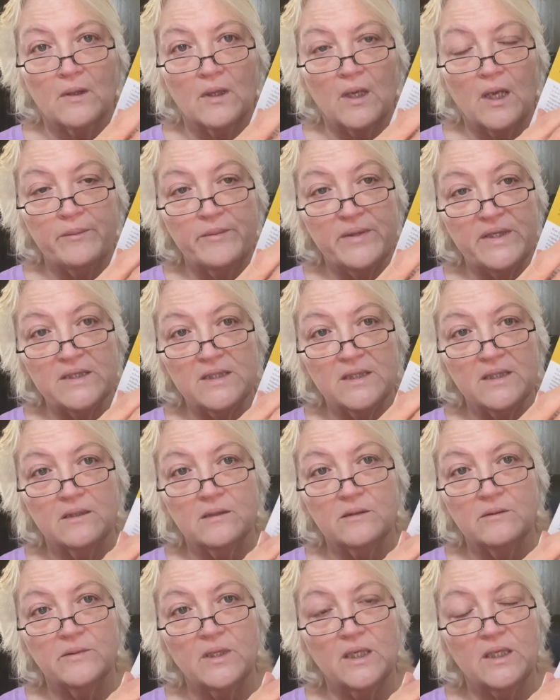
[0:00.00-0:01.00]
I miss him,
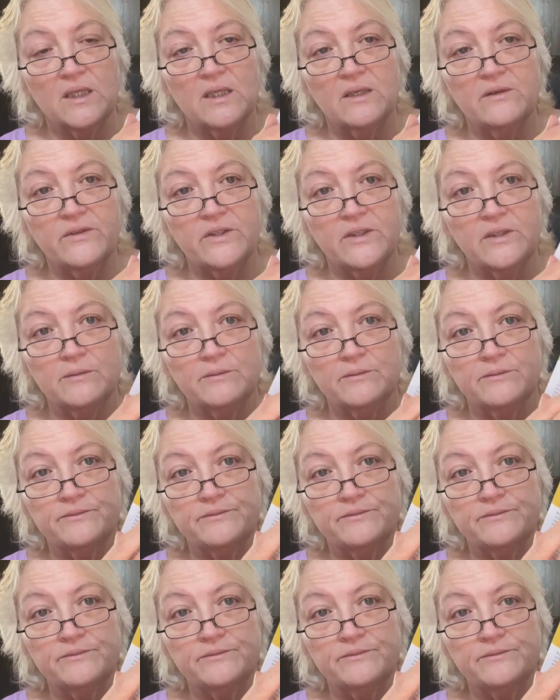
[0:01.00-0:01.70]
I love him.